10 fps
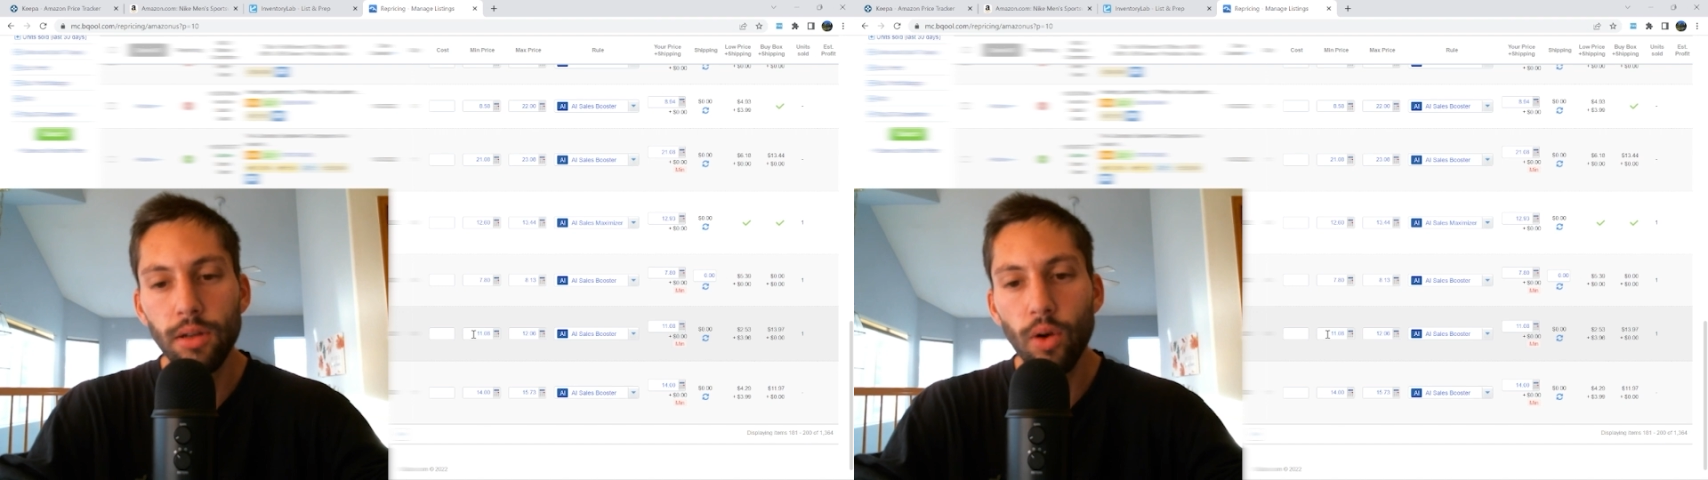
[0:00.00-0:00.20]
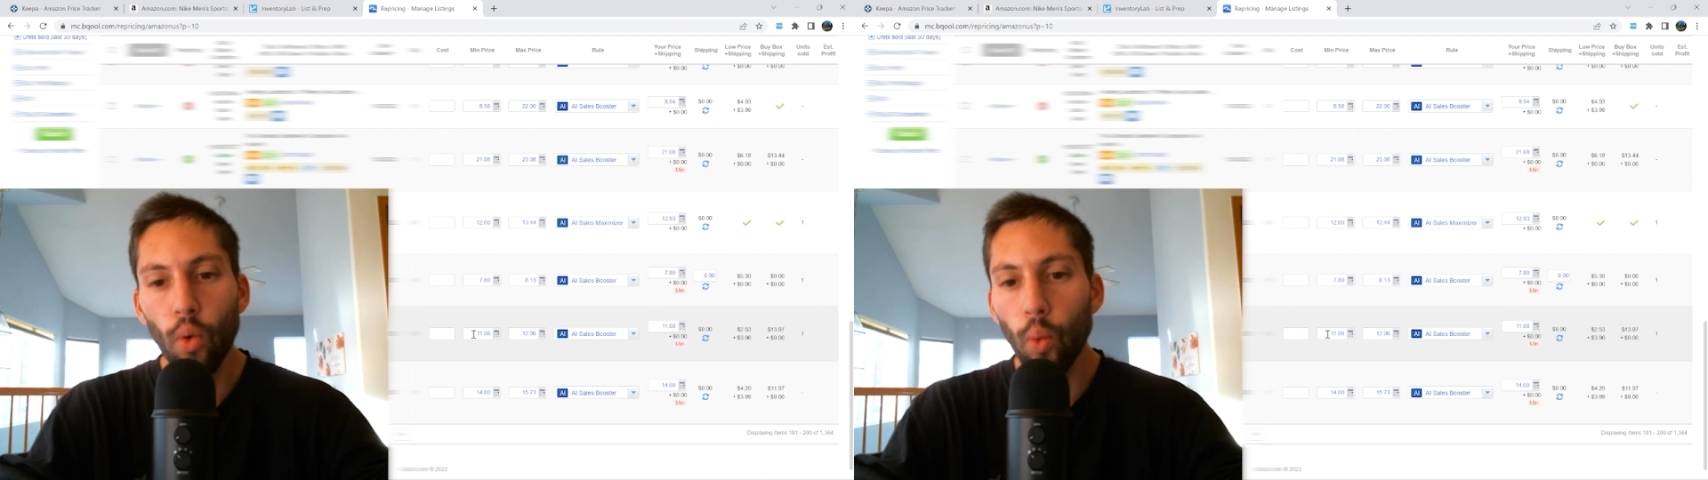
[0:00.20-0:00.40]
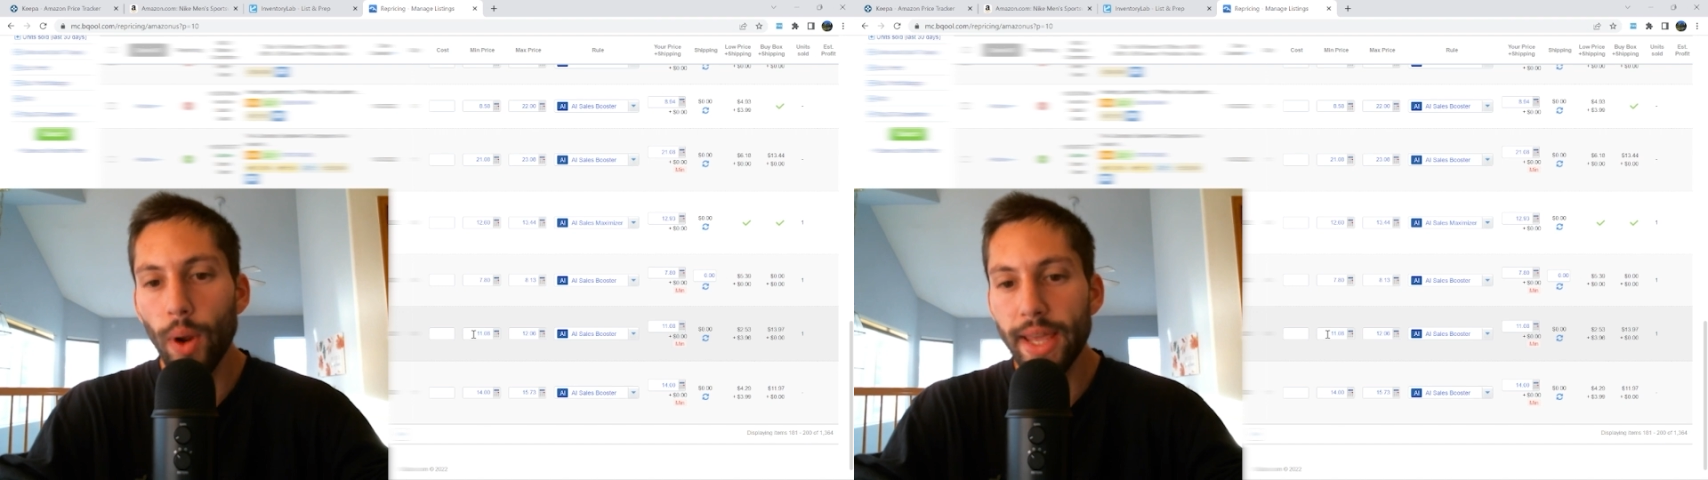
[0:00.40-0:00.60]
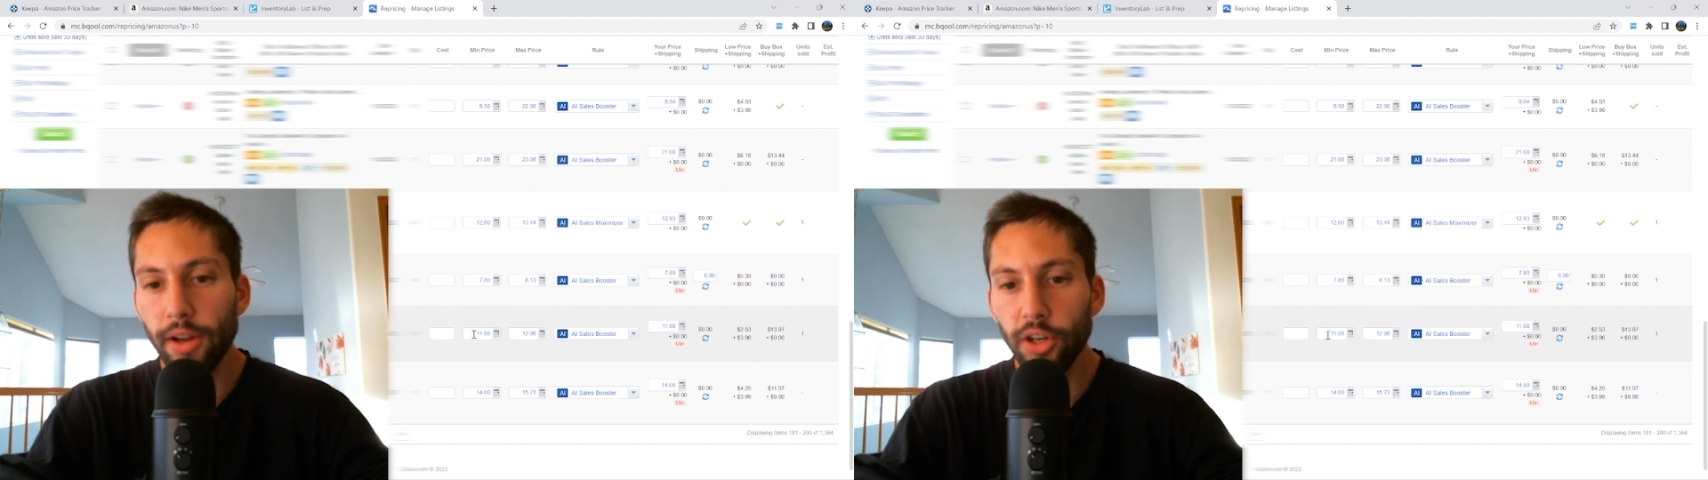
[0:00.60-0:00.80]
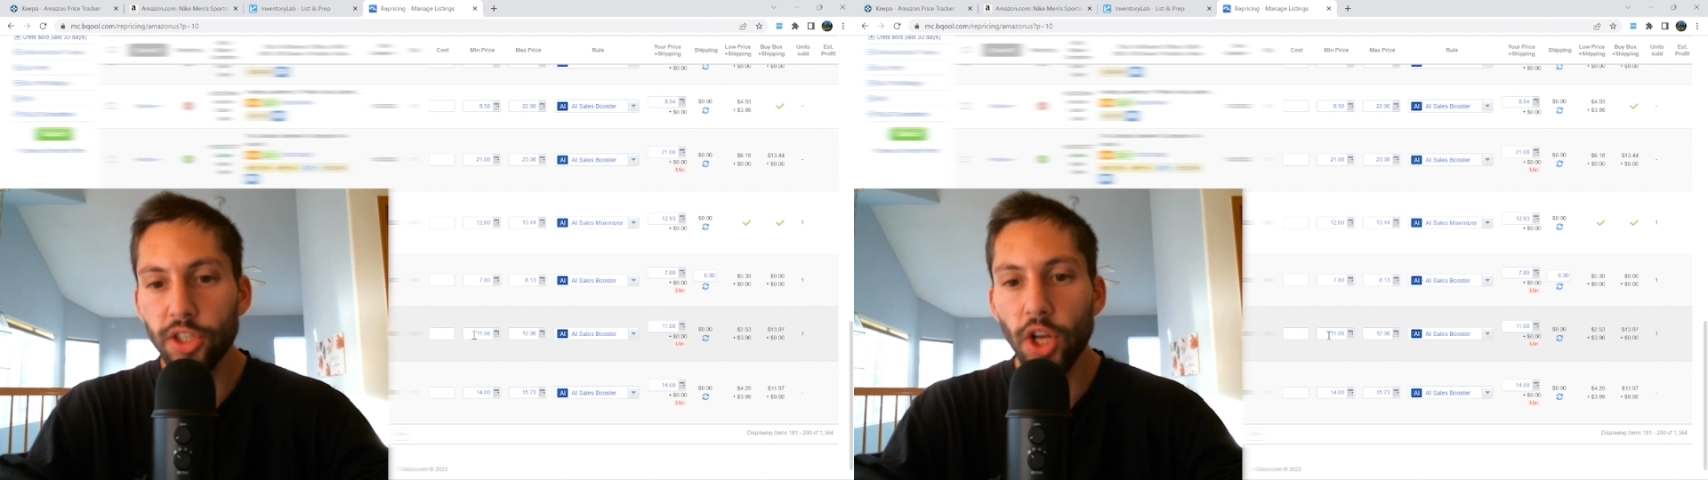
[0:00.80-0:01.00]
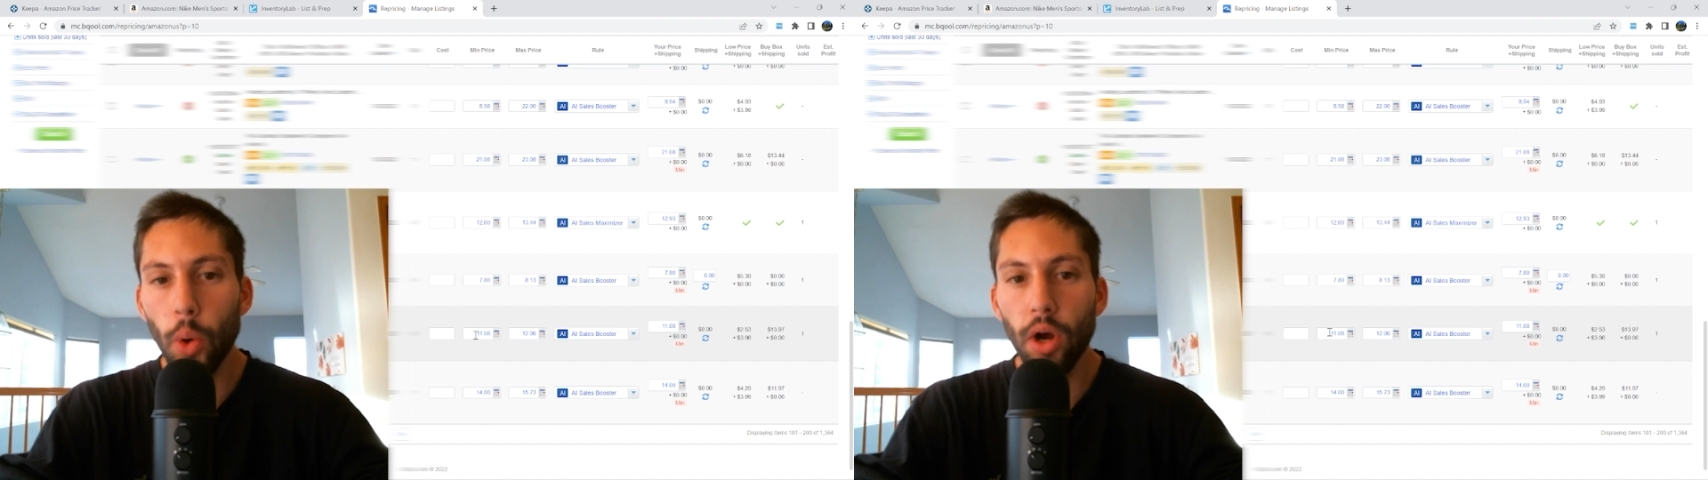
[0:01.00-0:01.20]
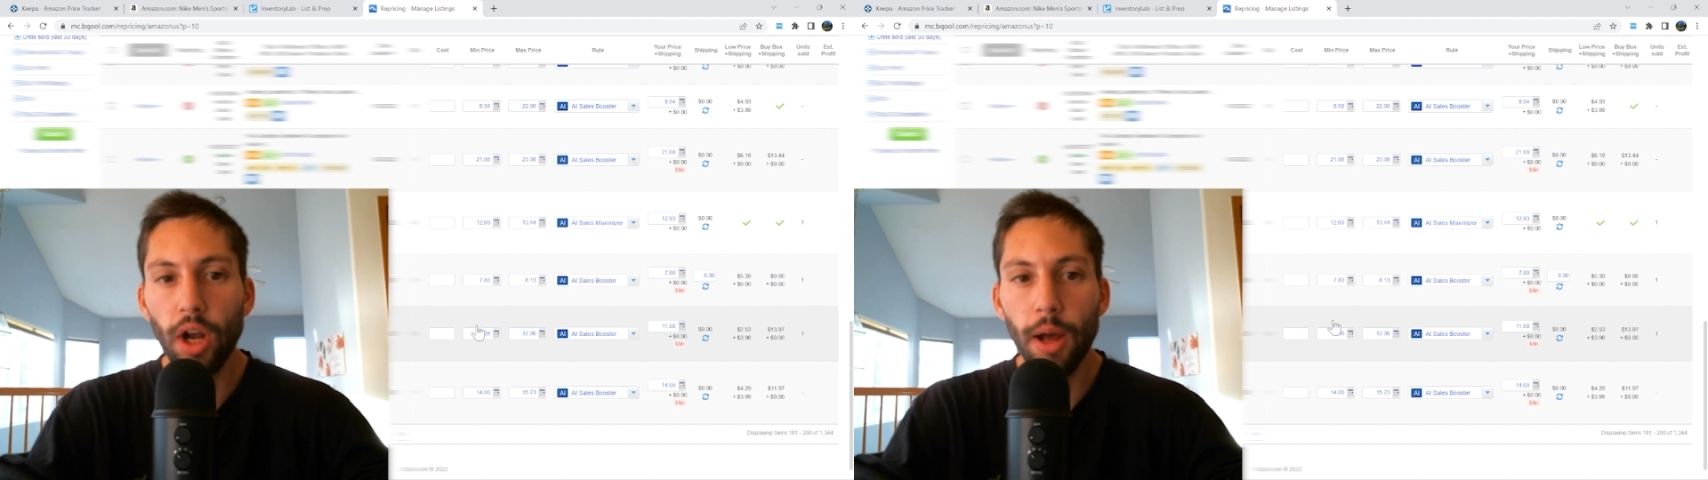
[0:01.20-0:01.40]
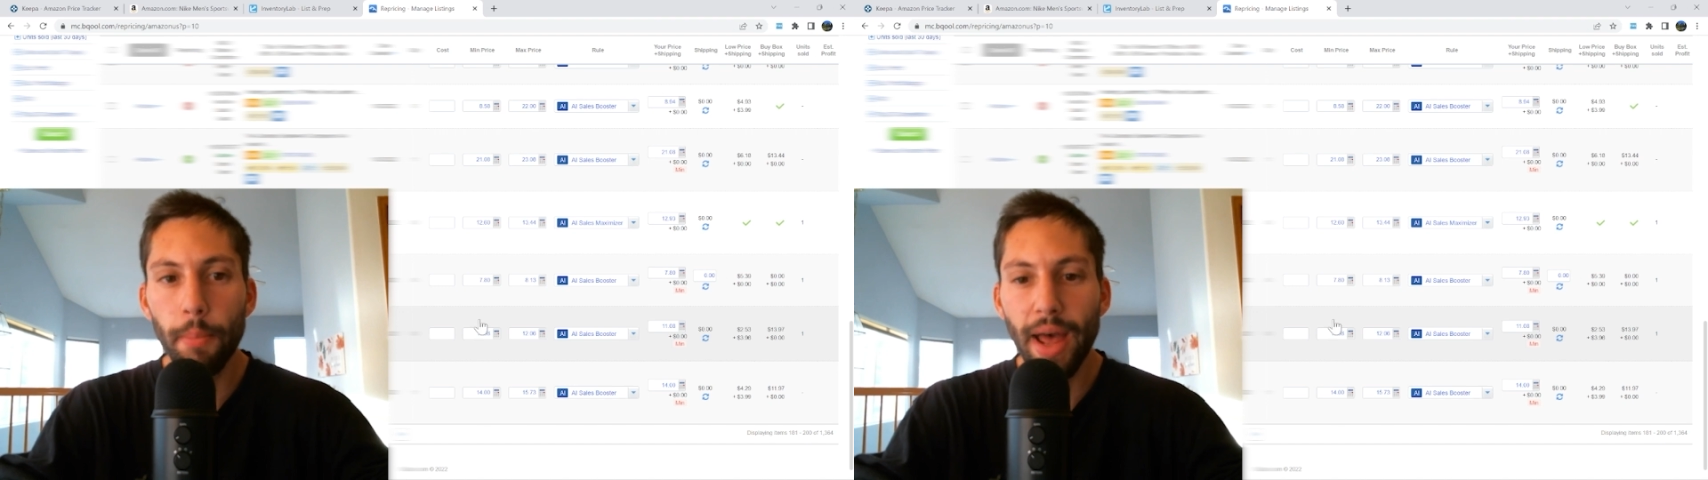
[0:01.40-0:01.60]
week or so I'll
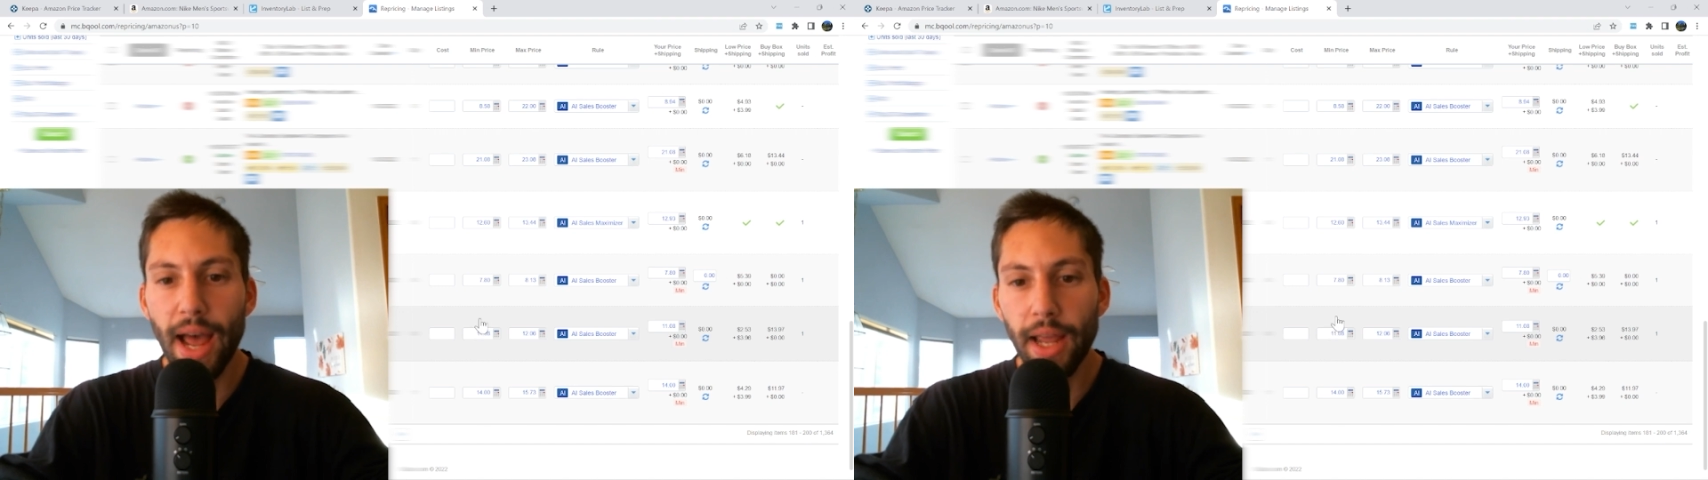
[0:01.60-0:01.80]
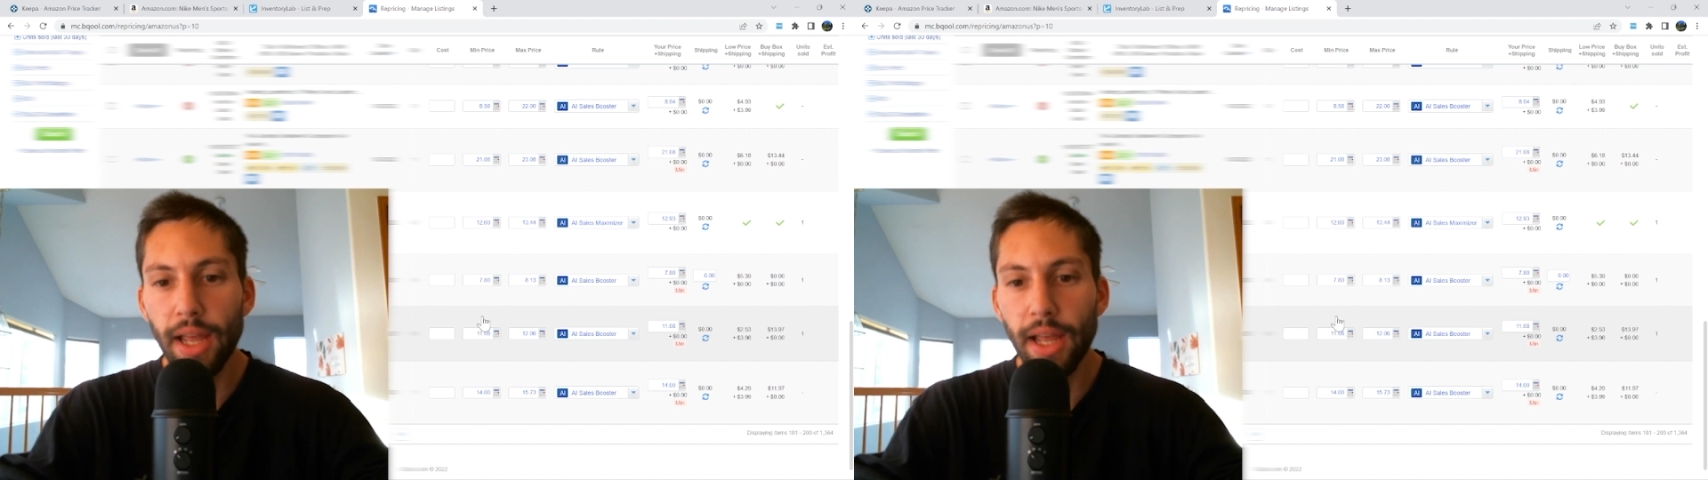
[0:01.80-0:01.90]
come back